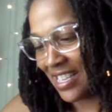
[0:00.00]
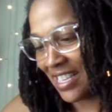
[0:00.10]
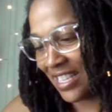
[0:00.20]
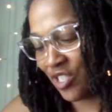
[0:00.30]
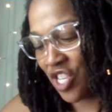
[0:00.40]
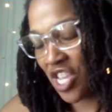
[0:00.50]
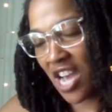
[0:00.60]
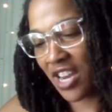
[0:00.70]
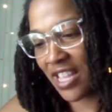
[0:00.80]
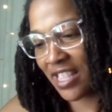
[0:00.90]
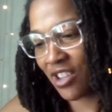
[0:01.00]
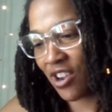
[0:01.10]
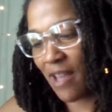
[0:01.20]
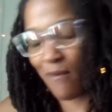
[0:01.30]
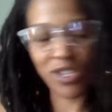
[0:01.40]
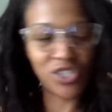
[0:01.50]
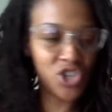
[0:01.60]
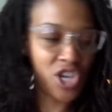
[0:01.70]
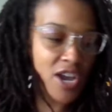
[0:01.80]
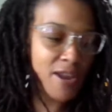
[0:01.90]
And Gianna, I think her name was
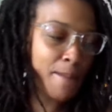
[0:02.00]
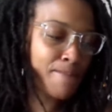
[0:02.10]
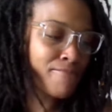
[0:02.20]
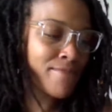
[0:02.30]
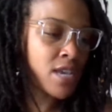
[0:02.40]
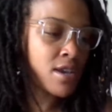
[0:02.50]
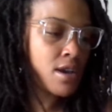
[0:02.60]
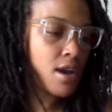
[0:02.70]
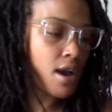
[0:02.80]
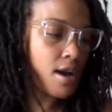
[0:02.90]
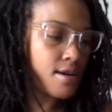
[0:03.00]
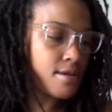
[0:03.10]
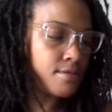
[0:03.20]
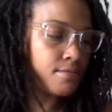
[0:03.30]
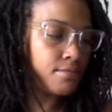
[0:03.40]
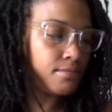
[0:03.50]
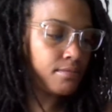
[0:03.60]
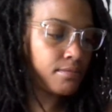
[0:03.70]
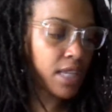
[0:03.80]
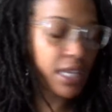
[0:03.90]
Gianna. Um,
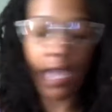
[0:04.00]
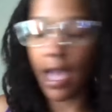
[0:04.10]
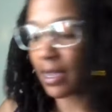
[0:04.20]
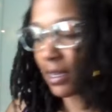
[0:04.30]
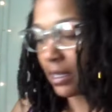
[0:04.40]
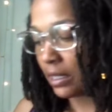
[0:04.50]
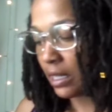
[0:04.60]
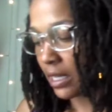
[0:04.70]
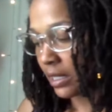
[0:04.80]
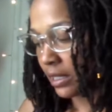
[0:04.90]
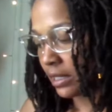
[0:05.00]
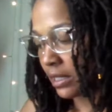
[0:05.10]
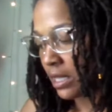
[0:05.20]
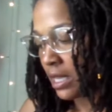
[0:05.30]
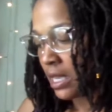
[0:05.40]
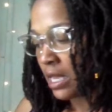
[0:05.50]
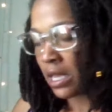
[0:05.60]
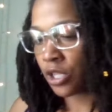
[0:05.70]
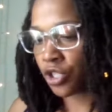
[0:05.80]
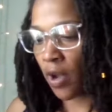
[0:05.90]
yeah, cleanse.
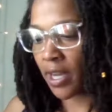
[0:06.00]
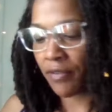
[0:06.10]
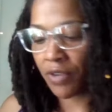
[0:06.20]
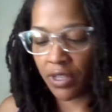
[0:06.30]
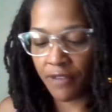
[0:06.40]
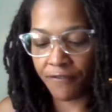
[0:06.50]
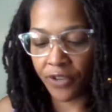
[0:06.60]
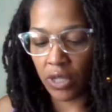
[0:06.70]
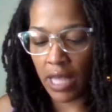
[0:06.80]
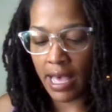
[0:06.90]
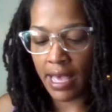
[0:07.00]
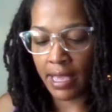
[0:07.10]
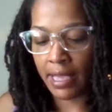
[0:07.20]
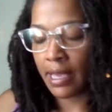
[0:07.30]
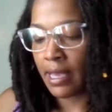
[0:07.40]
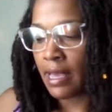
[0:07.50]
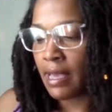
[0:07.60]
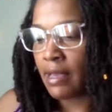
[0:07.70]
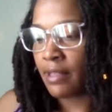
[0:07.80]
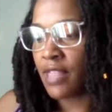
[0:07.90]
So I definitely feel like
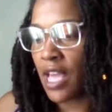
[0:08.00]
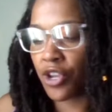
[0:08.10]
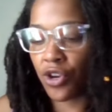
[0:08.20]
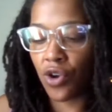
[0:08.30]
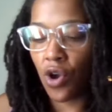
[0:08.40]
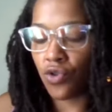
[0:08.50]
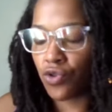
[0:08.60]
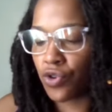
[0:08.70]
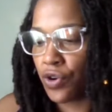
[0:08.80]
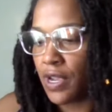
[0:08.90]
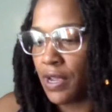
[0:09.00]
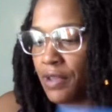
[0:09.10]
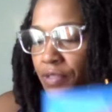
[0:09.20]
that you're hungry.